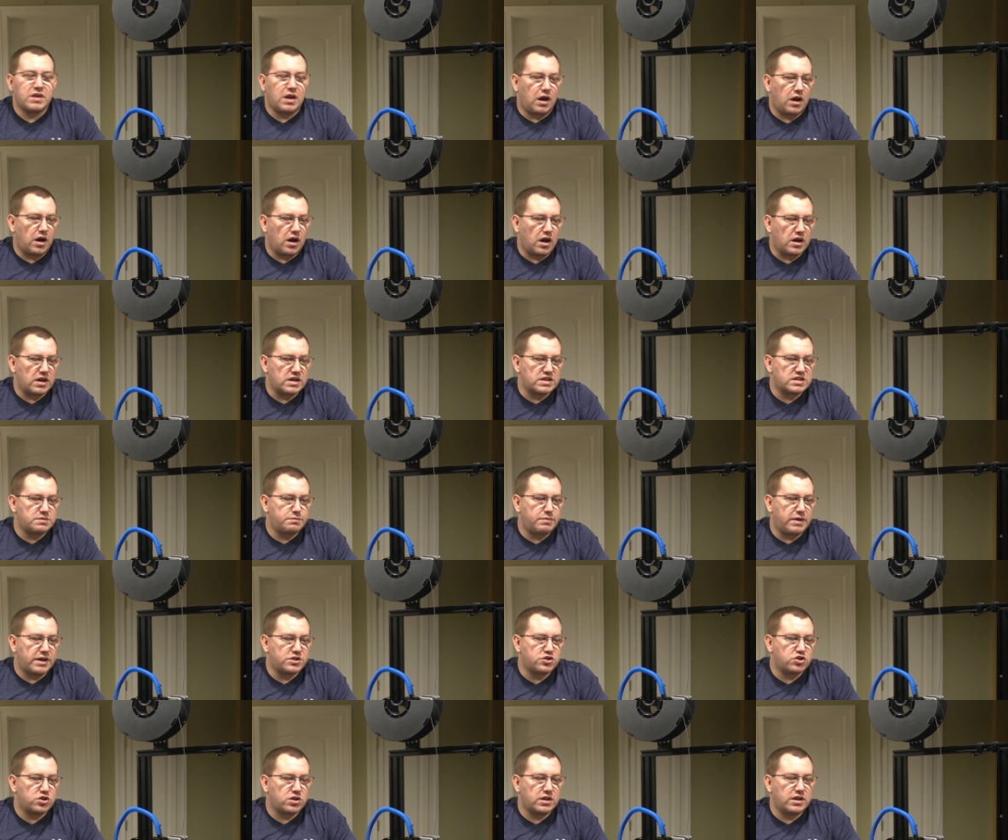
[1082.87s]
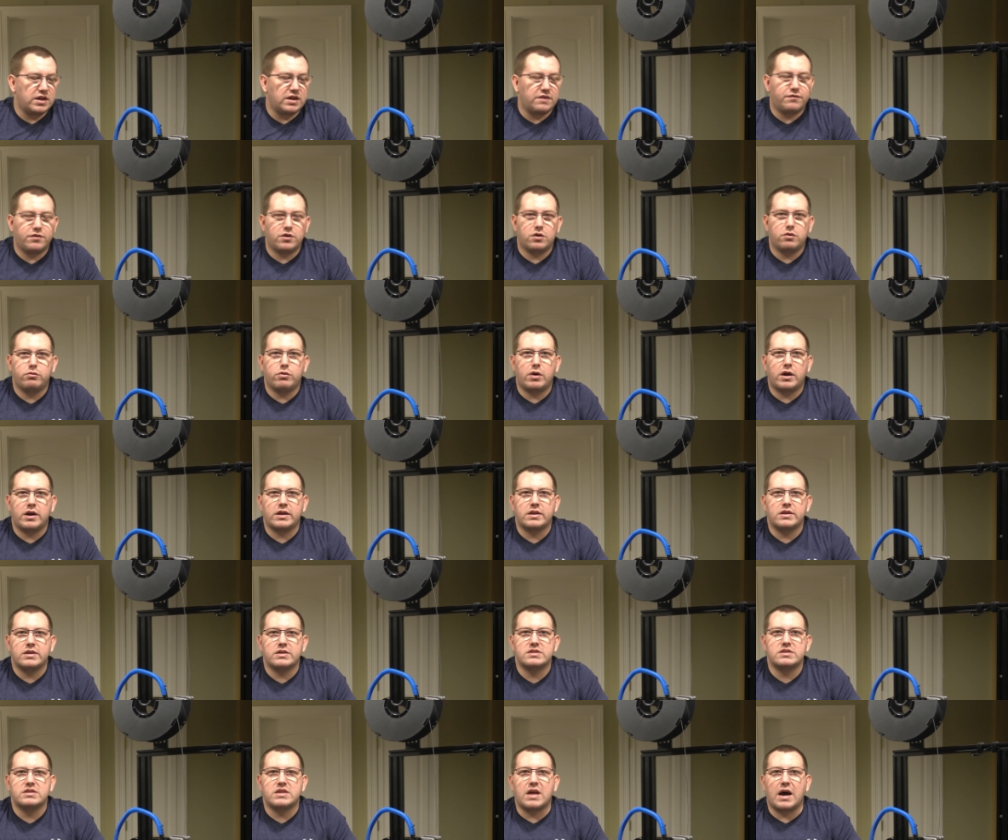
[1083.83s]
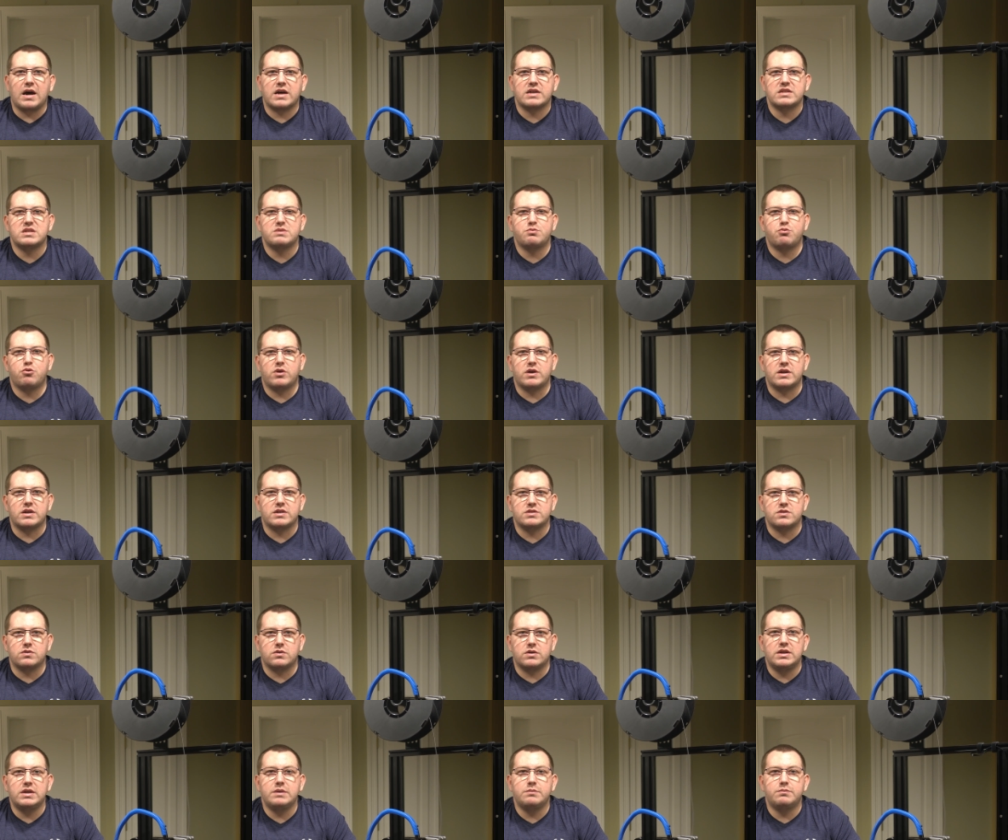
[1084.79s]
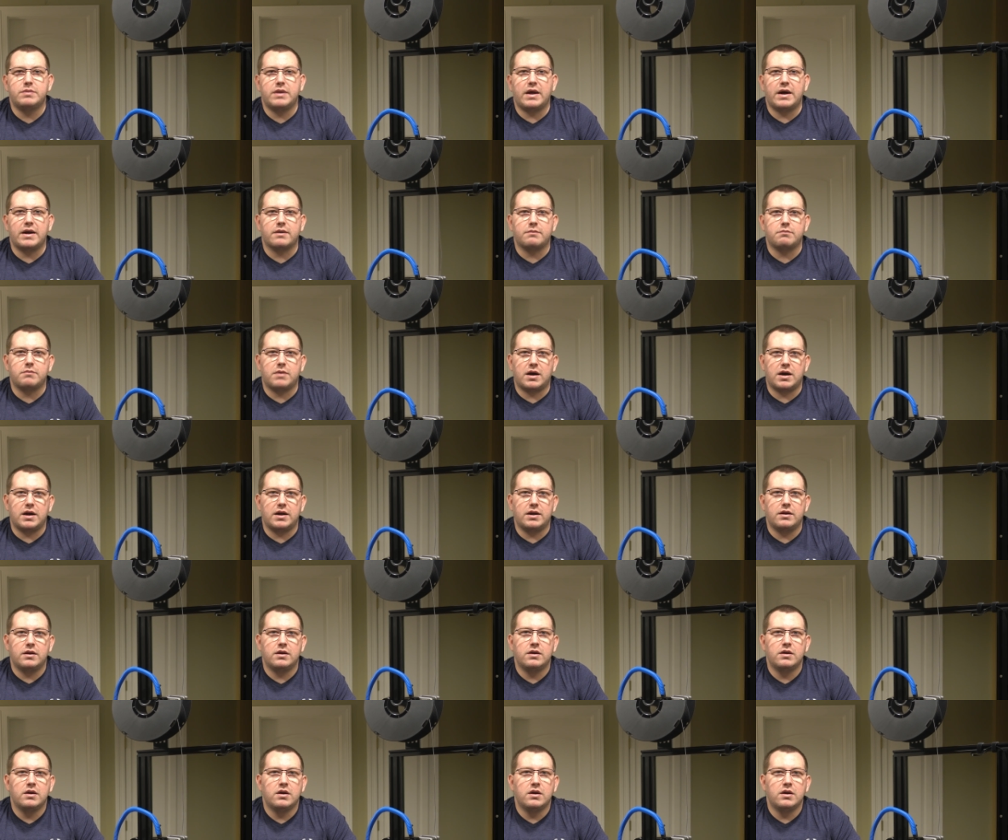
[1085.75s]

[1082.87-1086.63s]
Uh, especially if you're running the stock spring, so keep that in mind.